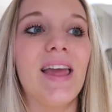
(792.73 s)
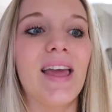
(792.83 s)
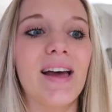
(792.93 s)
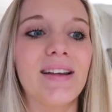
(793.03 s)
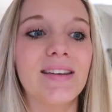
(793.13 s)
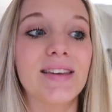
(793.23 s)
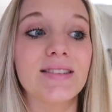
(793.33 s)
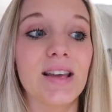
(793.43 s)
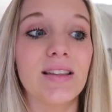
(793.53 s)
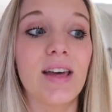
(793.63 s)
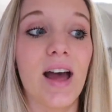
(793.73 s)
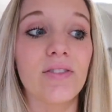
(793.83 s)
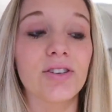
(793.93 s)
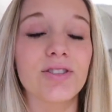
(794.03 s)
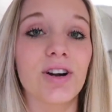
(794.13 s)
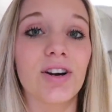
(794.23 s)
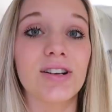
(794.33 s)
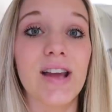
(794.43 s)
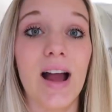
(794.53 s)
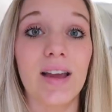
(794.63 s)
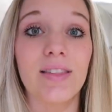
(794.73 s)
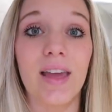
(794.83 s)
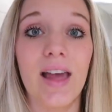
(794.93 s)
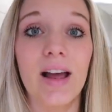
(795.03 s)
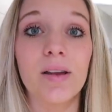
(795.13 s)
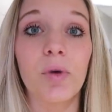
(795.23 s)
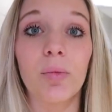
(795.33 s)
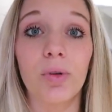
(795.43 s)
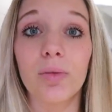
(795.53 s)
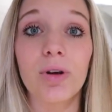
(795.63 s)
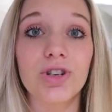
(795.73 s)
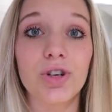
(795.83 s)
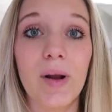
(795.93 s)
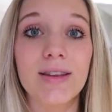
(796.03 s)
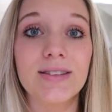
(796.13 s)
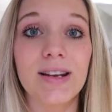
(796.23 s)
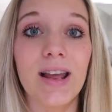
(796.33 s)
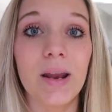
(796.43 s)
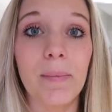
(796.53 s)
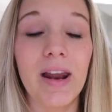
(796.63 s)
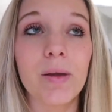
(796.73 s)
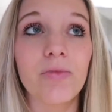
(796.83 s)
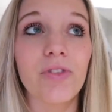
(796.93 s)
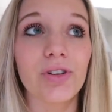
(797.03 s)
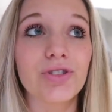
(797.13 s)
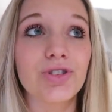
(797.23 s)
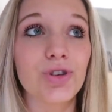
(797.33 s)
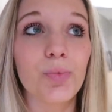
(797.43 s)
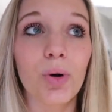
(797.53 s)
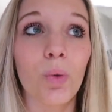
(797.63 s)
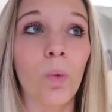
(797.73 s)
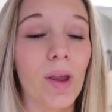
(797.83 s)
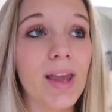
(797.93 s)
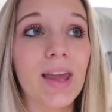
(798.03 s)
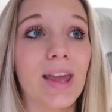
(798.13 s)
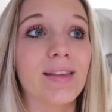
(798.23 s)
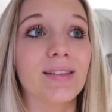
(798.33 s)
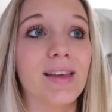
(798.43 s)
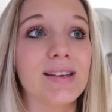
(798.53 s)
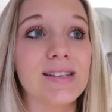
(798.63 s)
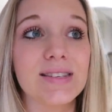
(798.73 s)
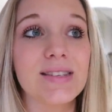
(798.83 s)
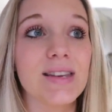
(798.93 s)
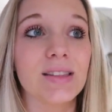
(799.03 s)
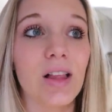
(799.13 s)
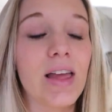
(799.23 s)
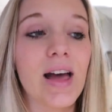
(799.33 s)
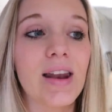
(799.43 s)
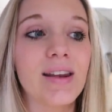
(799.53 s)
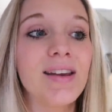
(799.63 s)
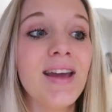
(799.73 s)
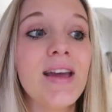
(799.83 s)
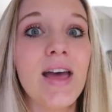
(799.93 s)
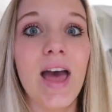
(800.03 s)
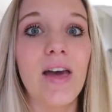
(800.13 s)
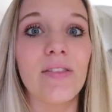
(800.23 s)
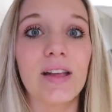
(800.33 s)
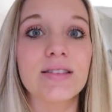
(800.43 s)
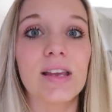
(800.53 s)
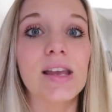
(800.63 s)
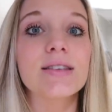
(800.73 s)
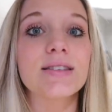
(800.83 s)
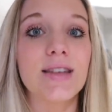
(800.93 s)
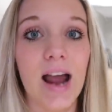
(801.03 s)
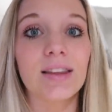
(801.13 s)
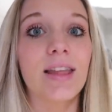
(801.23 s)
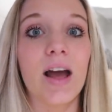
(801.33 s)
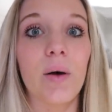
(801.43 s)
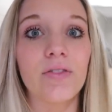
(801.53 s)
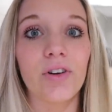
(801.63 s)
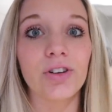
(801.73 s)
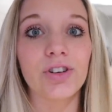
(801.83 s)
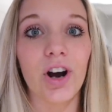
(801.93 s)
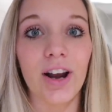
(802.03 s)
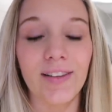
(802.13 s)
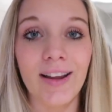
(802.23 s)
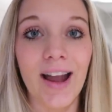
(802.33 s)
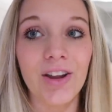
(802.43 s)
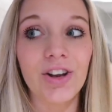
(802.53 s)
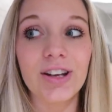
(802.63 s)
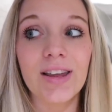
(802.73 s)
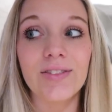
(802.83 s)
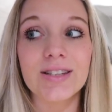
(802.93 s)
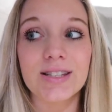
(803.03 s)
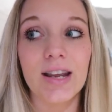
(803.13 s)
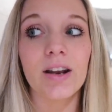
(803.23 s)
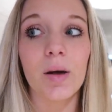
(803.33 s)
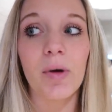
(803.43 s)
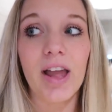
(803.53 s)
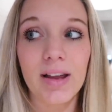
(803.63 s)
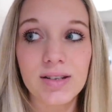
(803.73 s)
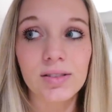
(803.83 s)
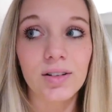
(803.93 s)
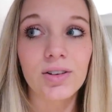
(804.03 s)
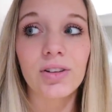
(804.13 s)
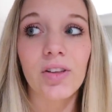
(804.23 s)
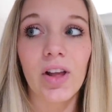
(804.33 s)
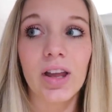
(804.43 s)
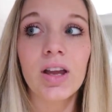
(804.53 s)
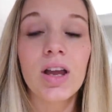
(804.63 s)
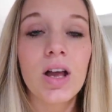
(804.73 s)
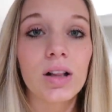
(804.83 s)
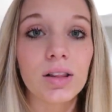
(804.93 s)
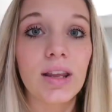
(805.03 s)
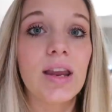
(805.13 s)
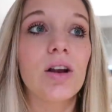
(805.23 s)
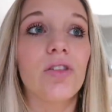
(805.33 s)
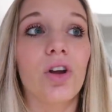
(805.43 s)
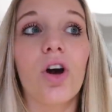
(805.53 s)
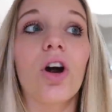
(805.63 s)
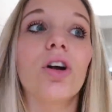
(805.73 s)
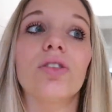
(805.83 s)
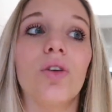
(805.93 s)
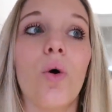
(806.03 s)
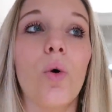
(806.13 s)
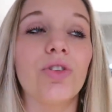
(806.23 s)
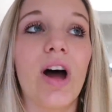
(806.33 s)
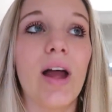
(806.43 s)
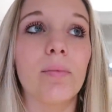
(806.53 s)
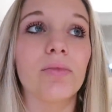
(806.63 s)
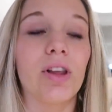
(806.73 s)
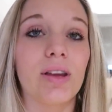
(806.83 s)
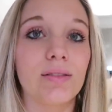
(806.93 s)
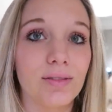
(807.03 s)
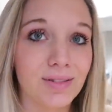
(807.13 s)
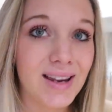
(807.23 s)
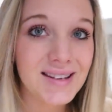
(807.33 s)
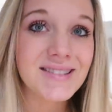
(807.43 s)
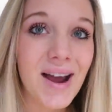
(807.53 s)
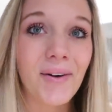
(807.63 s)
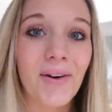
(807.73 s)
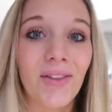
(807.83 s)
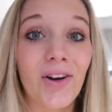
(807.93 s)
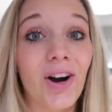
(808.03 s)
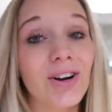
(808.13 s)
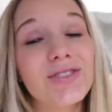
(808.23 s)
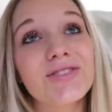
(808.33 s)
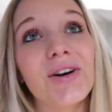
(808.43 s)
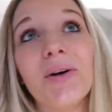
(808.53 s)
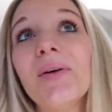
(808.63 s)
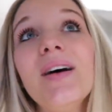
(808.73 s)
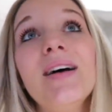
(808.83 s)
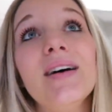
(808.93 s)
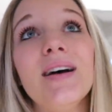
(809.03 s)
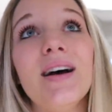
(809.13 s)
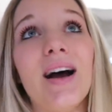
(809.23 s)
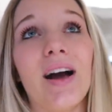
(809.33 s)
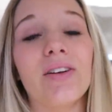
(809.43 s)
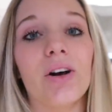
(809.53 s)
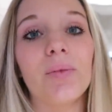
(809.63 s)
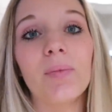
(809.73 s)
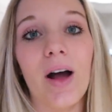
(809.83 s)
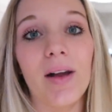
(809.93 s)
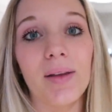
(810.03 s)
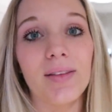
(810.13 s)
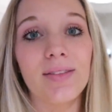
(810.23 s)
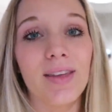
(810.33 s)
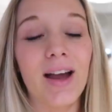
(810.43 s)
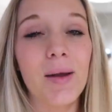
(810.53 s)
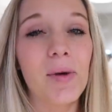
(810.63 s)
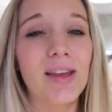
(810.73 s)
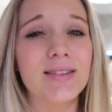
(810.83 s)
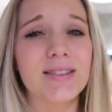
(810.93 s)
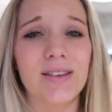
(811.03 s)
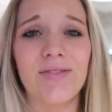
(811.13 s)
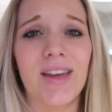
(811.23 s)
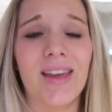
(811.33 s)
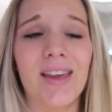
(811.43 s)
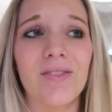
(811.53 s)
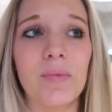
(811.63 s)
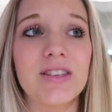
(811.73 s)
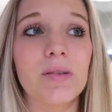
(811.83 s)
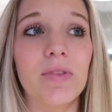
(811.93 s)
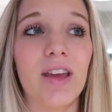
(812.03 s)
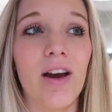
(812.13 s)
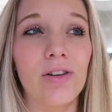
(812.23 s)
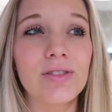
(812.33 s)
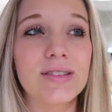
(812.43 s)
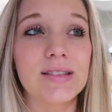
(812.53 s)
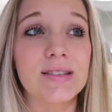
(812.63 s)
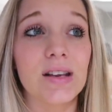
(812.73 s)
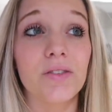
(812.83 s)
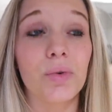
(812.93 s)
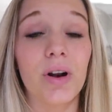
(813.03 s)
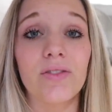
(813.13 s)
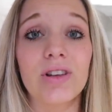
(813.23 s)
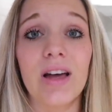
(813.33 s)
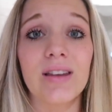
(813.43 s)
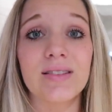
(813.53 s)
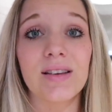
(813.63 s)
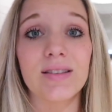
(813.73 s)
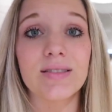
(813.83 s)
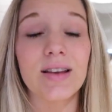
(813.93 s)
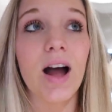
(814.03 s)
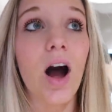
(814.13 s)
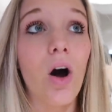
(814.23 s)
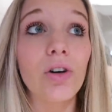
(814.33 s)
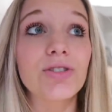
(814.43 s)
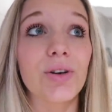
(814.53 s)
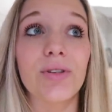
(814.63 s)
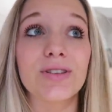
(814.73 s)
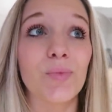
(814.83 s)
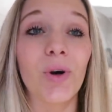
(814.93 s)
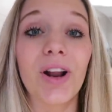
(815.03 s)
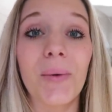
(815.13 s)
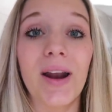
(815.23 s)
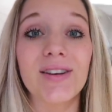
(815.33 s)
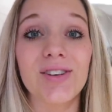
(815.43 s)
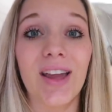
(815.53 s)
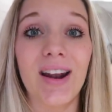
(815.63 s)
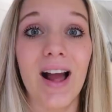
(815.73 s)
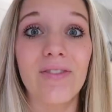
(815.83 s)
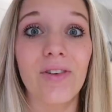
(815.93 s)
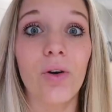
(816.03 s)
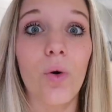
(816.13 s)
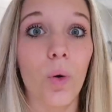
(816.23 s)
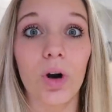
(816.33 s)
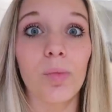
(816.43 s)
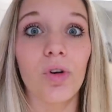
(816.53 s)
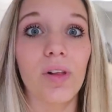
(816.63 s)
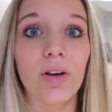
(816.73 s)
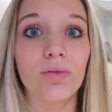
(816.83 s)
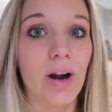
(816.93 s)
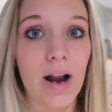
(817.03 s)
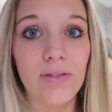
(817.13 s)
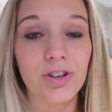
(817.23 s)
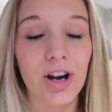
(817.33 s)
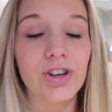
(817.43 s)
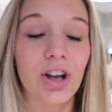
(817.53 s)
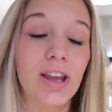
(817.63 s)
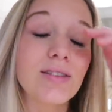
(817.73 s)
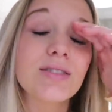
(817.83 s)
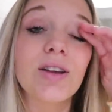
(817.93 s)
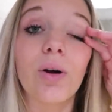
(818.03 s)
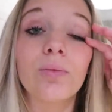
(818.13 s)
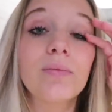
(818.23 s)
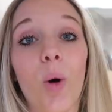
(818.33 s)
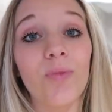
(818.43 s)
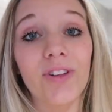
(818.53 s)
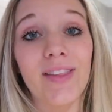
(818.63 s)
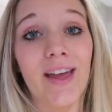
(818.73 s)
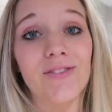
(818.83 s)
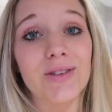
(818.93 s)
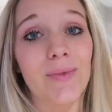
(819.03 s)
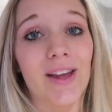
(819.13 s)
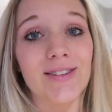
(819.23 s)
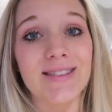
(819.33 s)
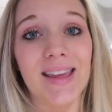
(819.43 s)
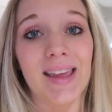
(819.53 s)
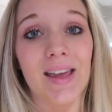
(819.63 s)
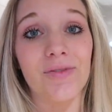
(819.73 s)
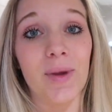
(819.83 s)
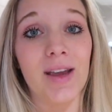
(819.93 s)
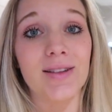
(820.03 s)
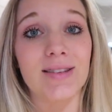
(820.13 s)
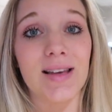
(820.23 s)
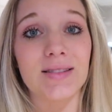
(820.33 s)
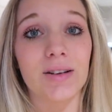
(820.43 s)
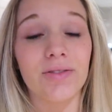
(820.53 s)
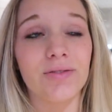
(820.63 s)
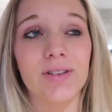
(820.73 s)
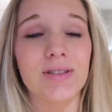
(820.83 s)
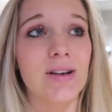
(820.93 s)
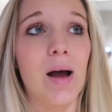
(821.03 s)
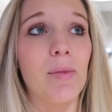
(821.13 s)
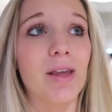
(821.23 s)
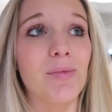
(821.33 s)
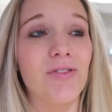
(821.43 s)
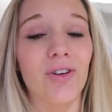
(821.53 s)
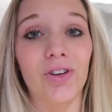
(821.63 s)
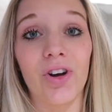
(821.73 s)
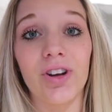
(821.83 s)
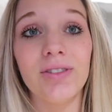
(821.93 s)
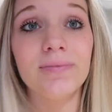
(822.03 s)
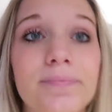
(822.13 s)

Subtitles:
And he said that after his heart attack, they had him on blood pressure medicine, and it made him feel super weak and like dizzy and lightheaded. And that's exactly how I felt in Target. Like, I couldn't even stand up. I had to literally like lean on the cart the whole time, like lean down on the cart. So I don't know. I think I might see if they can give me something else instead of whatever that is, because also this morning when I took it, I felt horrible, like right after I took it. So hopefully they have something else they can give me, because that stuff does not make me feel good.